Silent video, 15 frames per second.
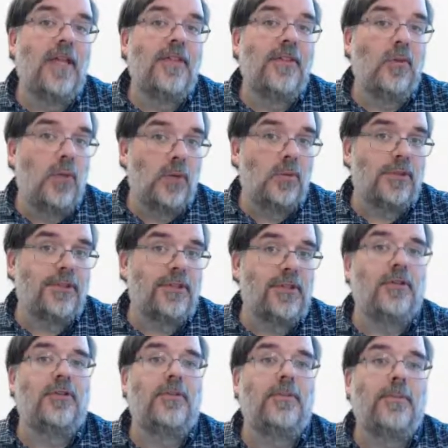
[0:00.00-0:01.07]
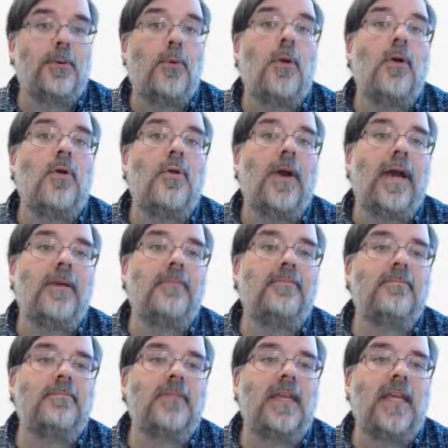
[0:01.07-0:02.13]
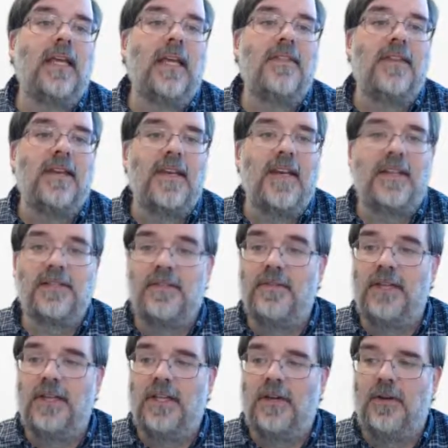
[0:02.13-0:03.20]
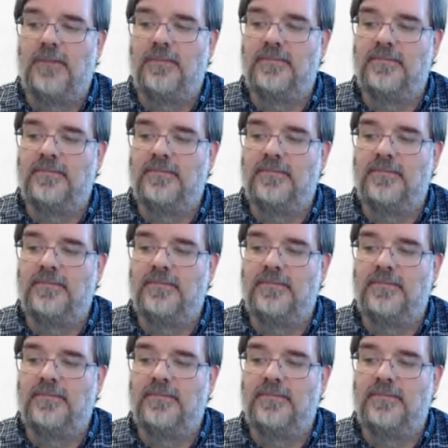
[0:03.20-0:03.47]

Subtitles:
that we will start to program in the next video.